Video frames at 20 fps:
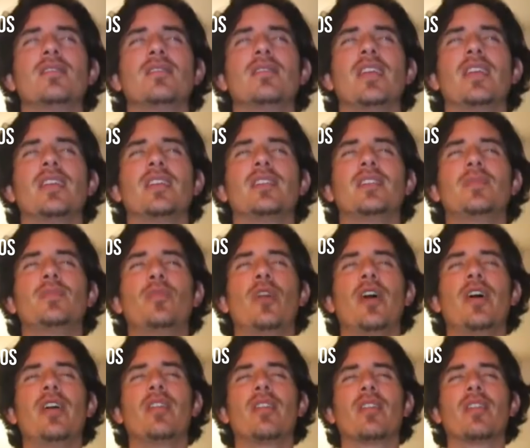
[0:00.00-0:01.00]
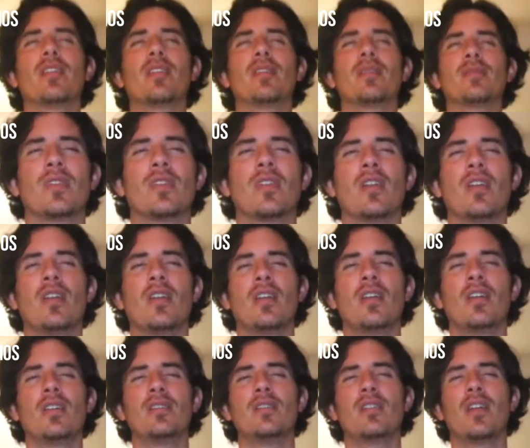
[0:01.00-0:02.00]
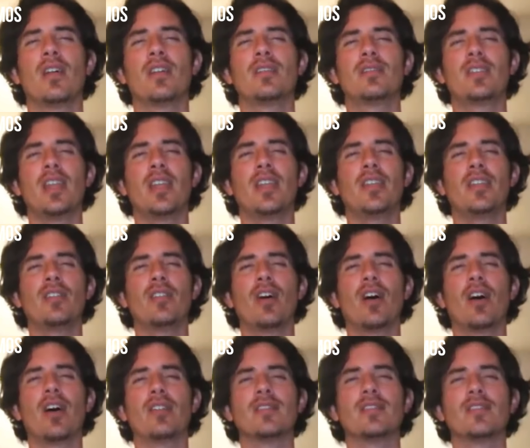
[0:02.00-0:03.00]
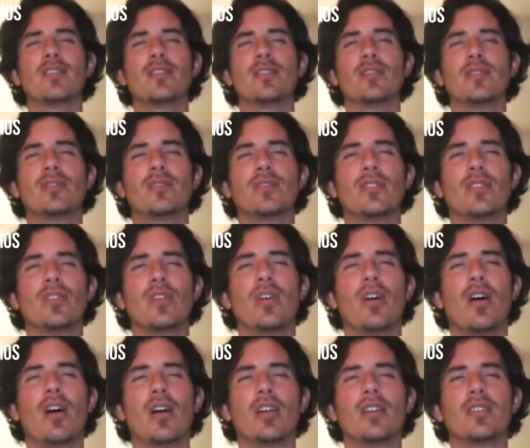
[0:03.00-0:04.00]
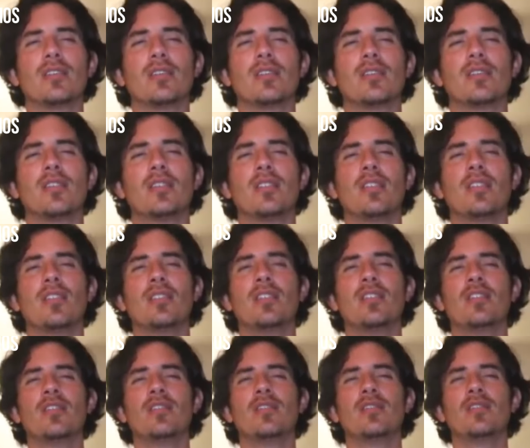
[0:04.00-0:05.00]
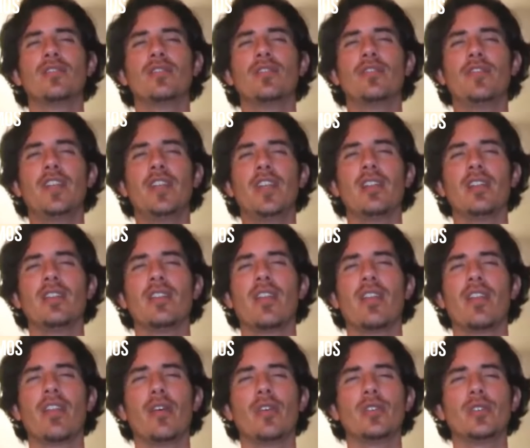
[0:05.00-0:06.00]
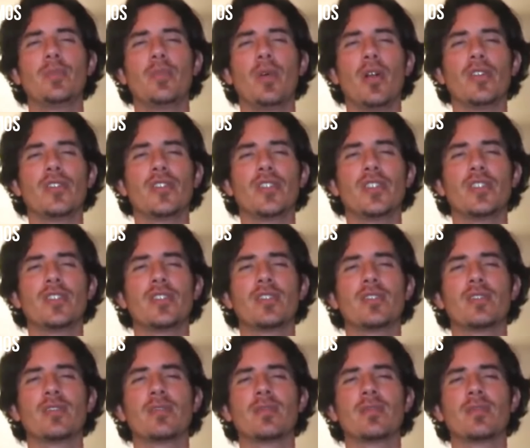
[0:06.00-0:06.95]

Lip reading: Take a deep breath and take your hands to your heart to feel those pulses.